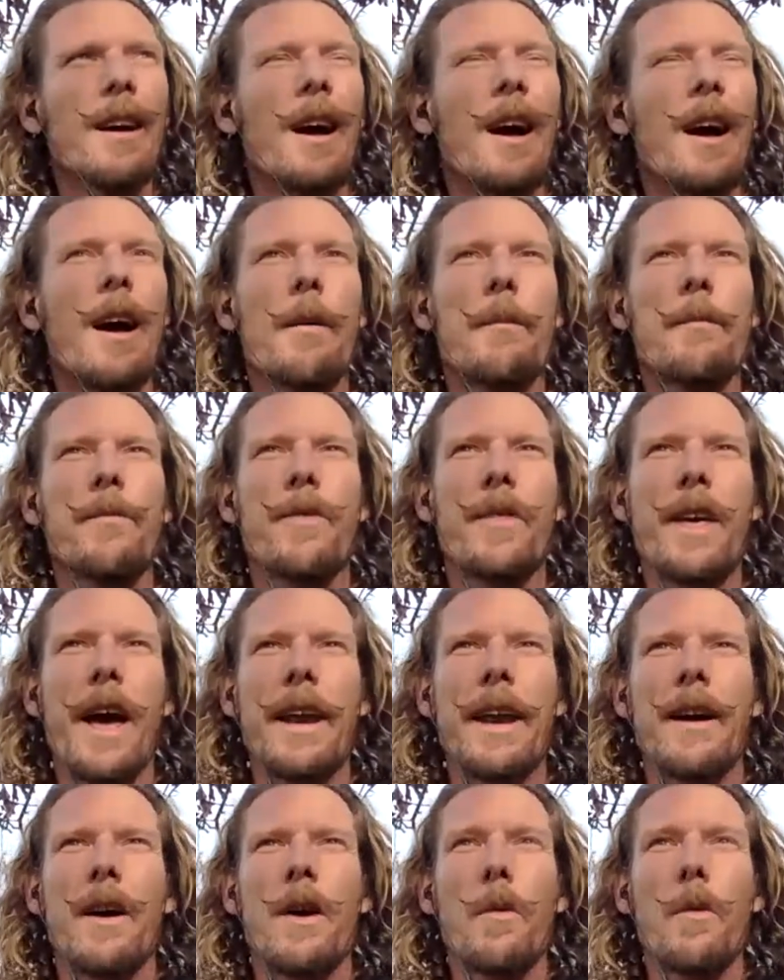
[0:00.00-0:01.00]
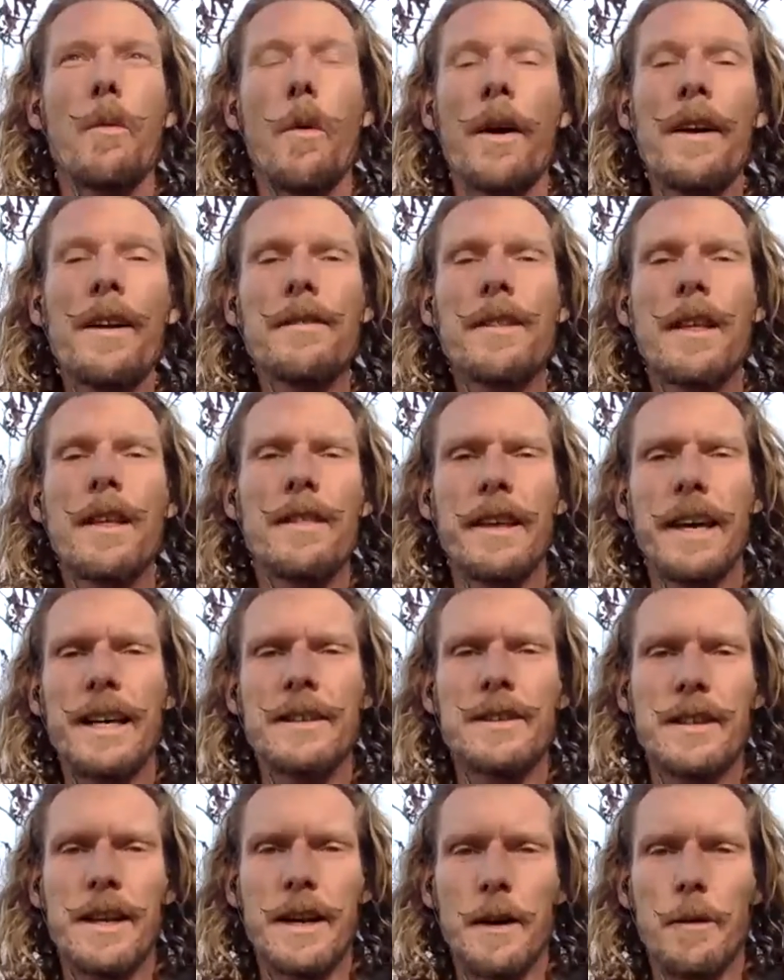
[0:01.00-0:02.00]
that one of the
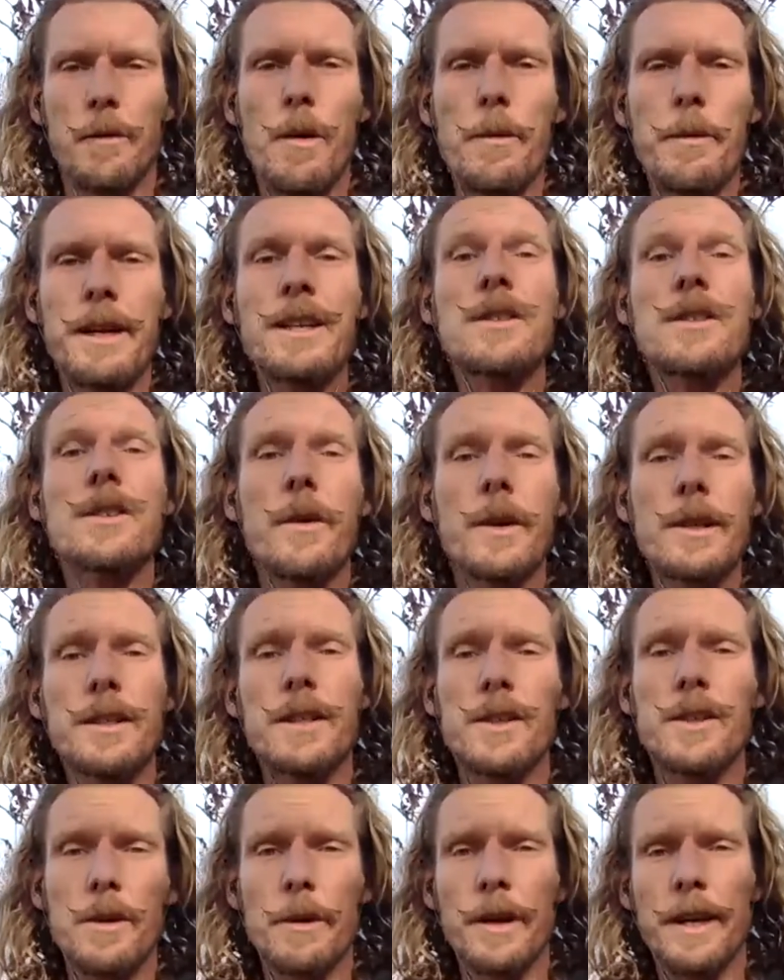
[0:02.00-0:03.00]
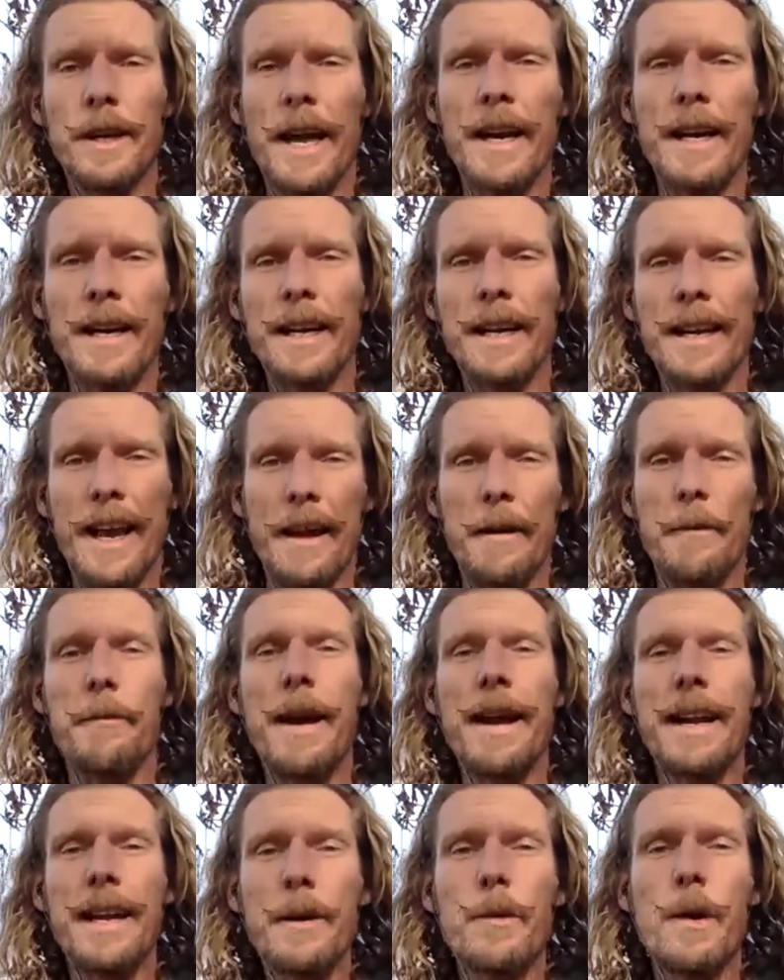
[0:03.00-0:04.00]
things that a woman is going to do again and again,
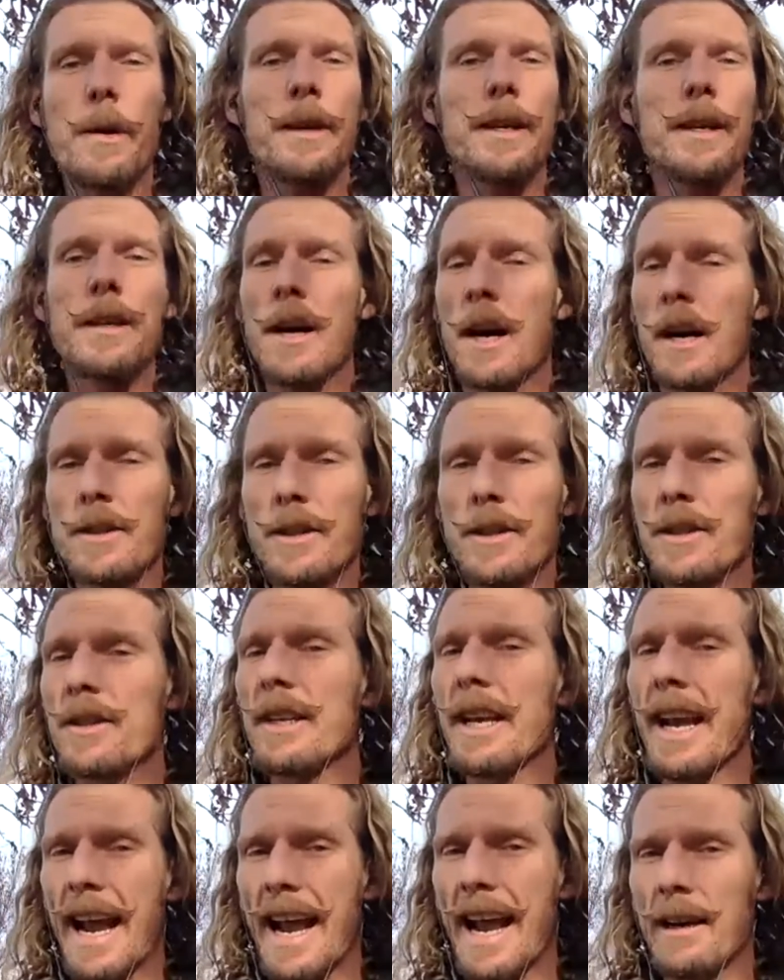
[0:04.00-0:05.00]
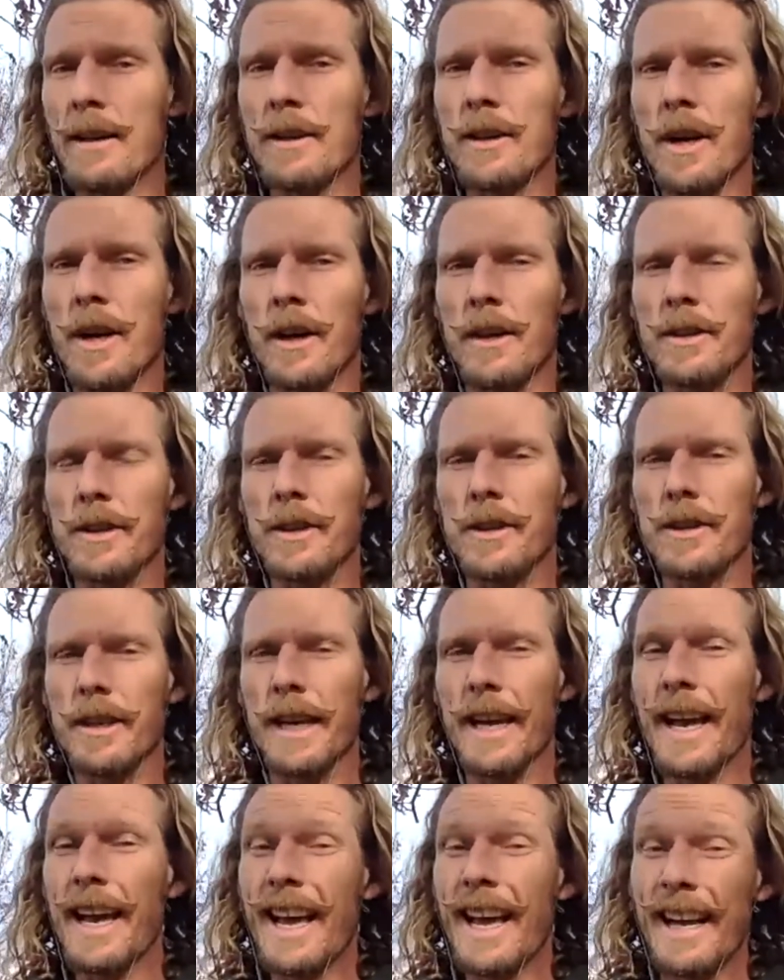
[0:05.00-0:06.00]
many women consciously and
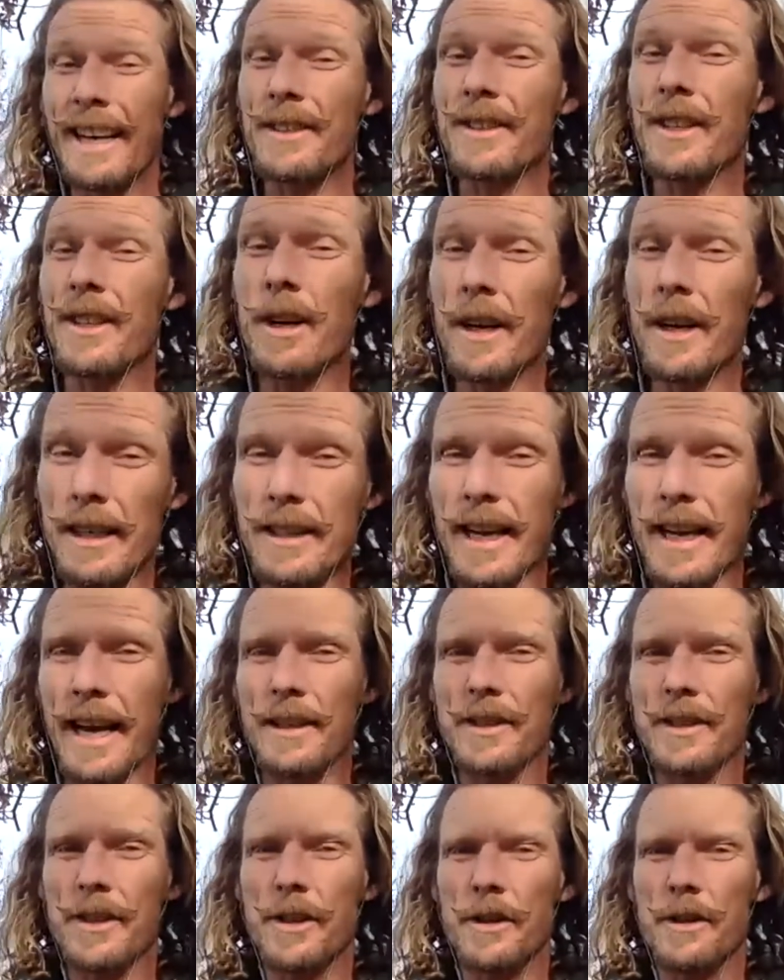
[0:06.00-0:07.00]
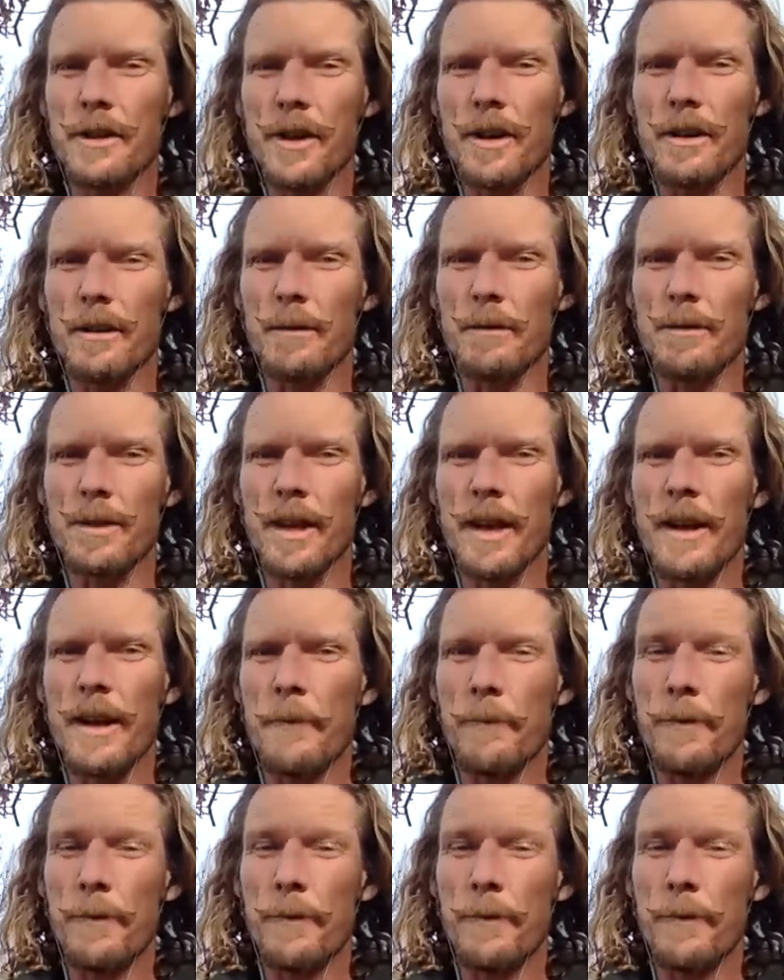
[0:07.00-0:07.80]
unconsciously, is they're going to test your terms.